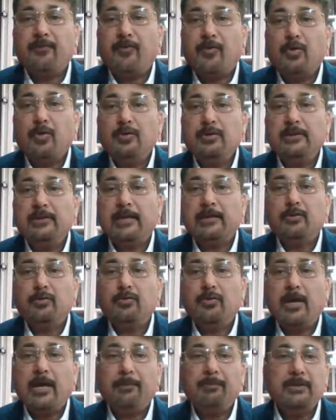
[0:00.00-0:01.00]
I found that
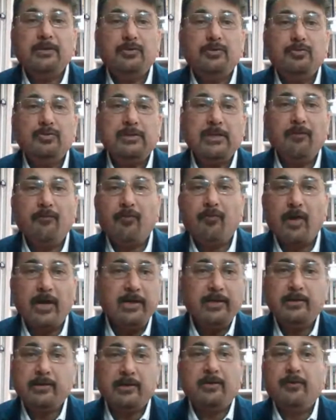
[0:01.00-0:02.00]
you have been using
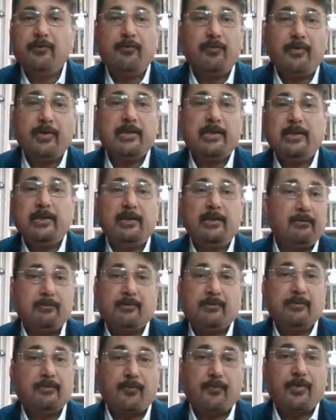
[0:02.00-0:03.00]
one term very
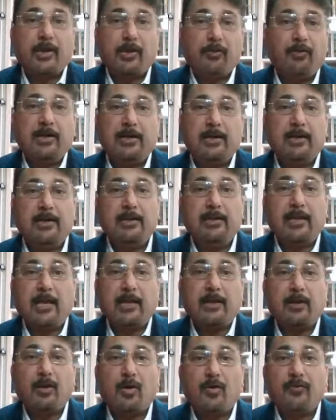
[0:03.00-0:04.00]
frequently
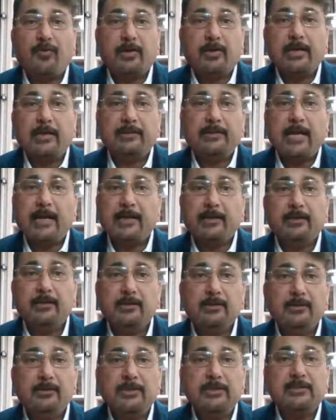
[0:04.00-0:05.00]
and often, and that
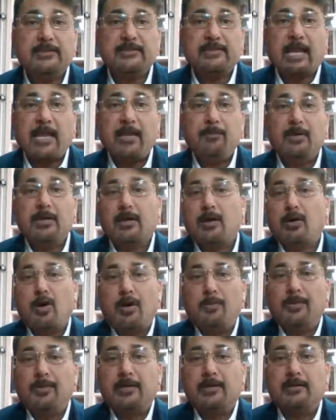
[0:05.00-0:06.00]
term is cyber
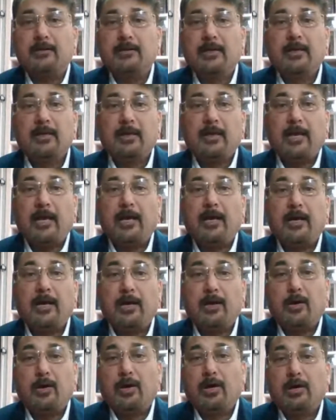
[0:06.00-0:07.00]
common,
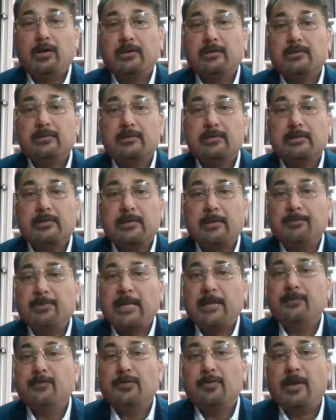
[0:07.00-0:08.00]
or
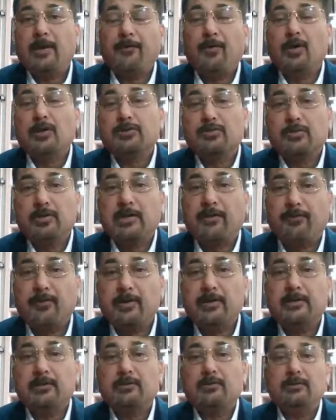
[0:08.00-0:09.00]
sometimes you have also
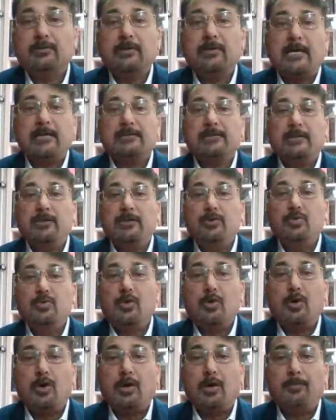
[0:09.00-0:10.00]
referred it to as a
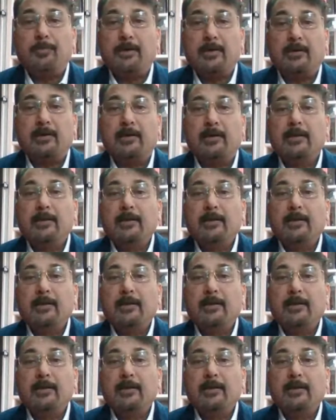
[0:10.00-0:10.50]
new common.